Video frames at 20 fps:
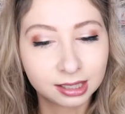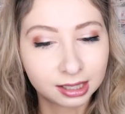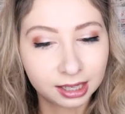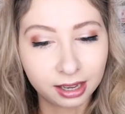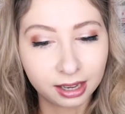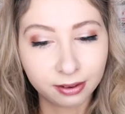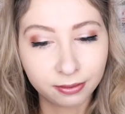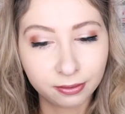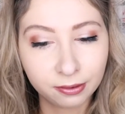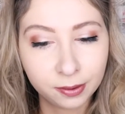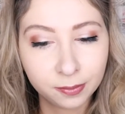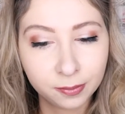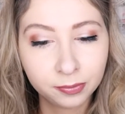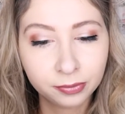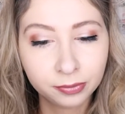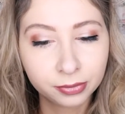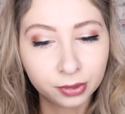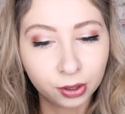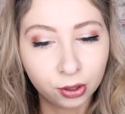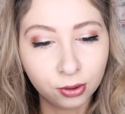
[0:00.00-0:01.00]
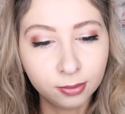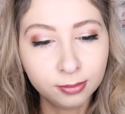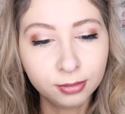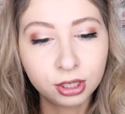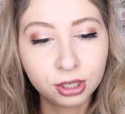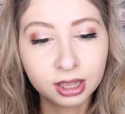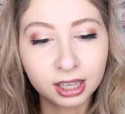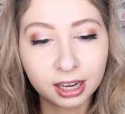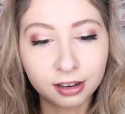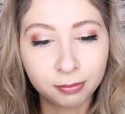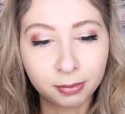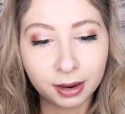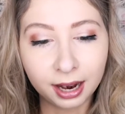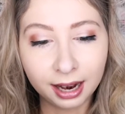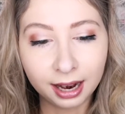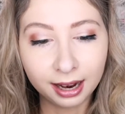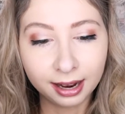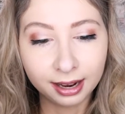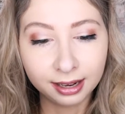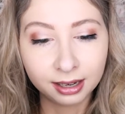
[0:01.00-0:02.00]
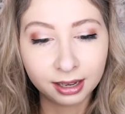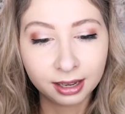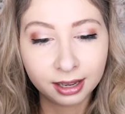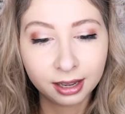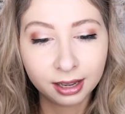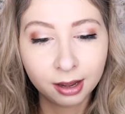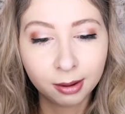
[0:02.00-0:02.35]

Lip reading: safe, the home she left behind.